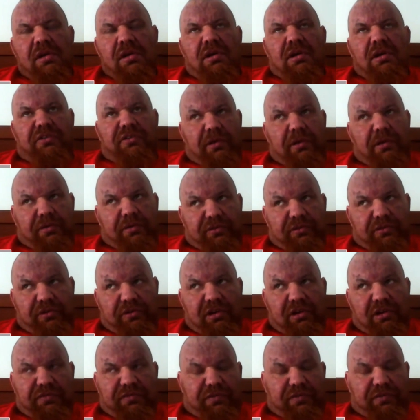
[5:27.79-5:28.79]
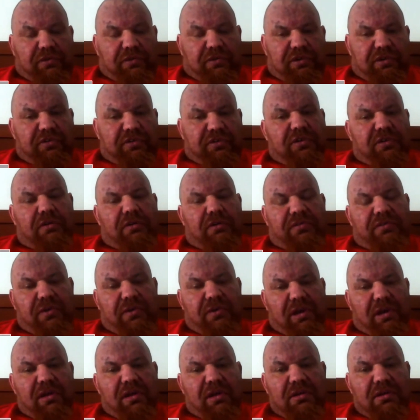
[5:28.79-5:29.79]
I stepped on stage at 14 stone
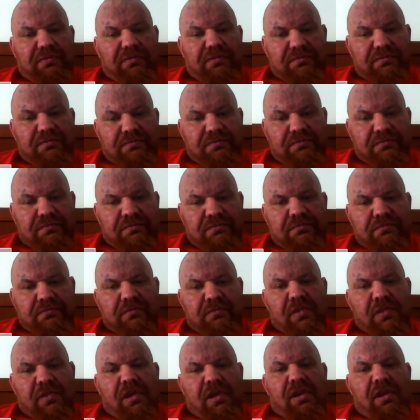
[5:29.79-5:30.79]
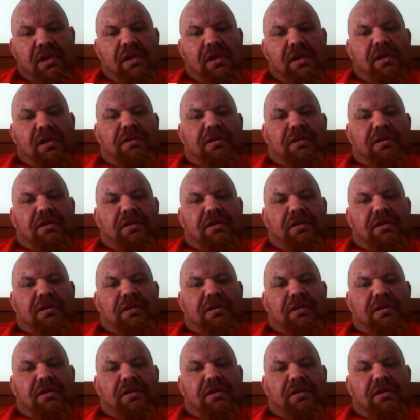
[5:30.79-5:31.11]
3. Oh, my God.